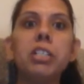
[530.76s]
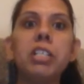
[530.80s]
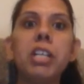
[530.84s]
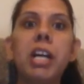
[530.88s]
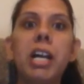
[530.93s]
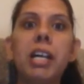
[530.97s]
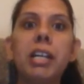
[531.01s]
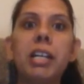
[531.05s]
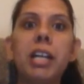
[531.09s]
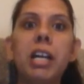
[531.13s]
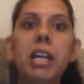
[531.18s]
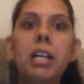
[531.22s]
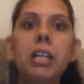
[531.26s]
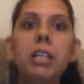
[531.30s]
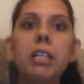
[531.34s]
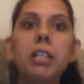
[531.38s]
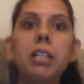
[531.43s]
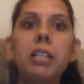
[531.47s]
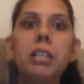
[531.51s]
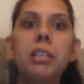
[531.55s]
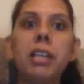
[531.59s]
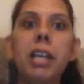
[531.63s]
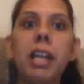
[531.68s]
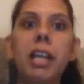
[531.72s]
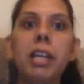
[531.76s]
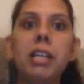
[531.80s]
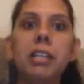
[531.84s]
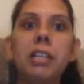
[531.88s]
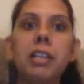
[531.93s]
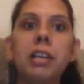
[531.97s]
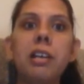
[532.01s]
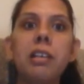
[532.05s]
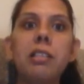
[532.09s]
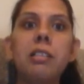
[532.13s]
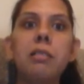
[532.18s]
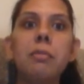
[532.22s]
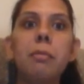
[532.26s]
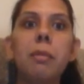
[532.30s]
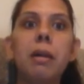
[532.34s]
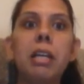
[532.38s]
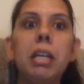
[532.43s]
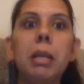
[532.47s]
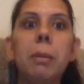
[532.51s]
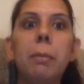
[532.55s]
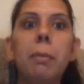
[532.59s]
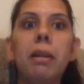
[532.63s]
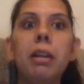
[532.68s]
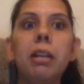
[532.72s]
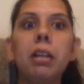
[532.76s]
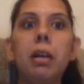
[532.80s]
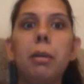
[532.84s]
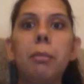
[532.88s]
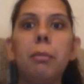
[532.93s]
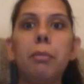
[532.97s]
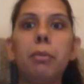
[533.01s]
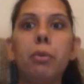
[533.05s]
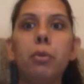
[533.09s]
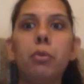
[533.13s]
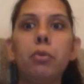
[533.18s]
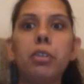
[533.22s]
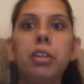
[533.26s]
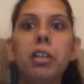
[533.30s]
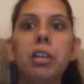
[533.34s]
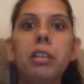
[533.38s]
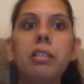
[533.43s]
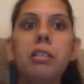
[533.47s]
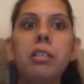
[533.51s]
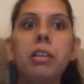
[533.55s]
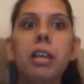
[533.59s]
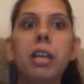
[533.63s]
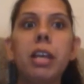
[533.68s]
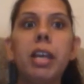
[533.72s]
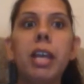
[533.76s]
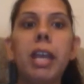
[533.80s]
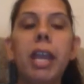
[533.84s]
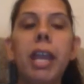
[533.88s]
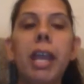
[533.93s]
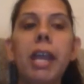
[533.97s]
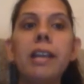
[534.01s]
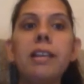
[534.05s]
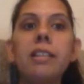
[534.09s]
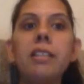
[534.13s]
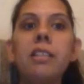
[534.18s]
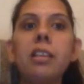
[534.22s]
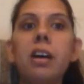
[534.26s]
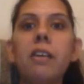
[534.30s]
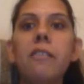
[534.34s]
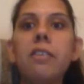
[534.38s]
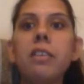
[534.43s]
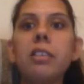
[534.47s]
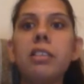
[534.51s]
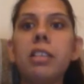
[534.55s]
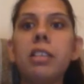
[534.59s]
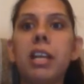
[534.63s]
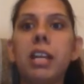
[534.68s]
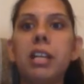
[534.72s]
data centers, multiple computers, and service